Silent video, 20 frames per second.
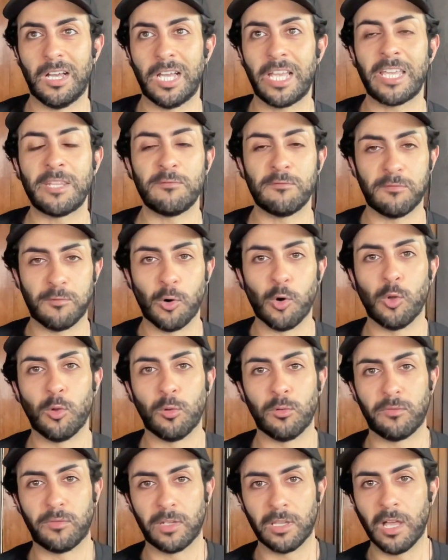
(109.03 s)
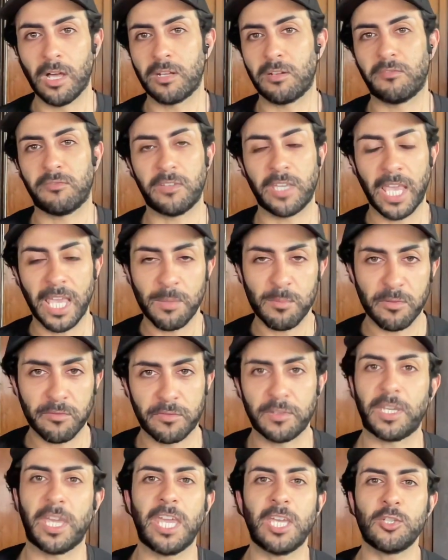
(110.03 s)
involve a lot of
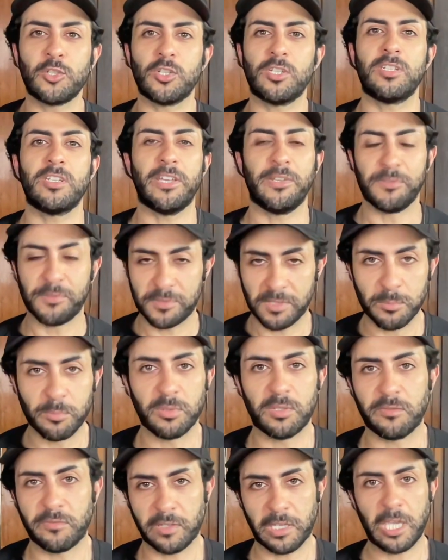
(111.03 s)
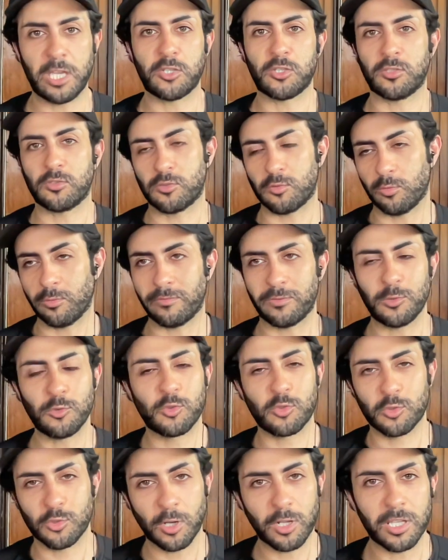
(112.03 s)
gamification and simplification. So if you
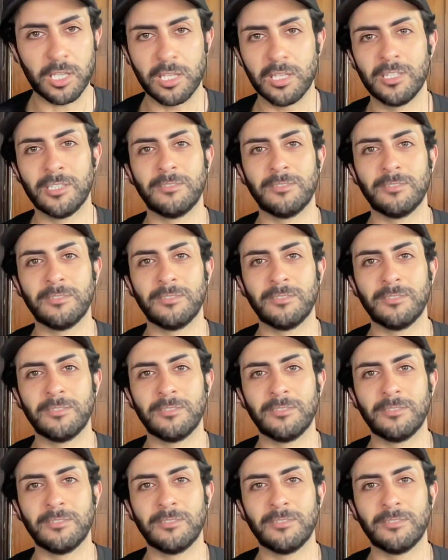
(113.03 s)
study